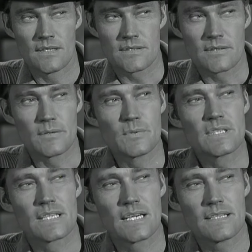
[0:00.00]
There's only one
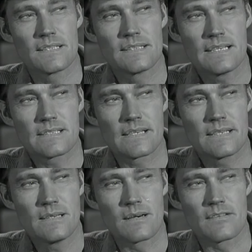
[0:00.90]
kind he does I
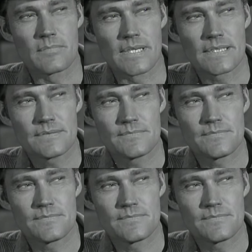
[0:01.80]
know of, Micah.